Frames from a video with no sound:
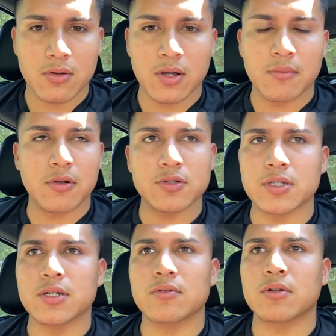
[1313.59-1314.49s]
You can close a
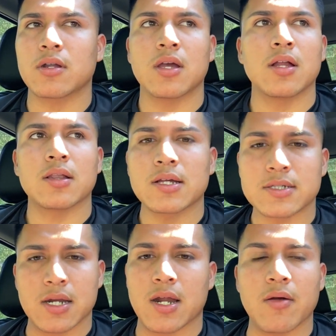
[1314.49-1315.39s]
deal in less
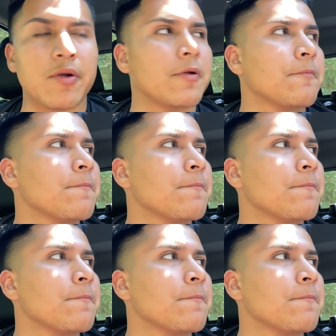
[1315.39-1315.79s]
than an hour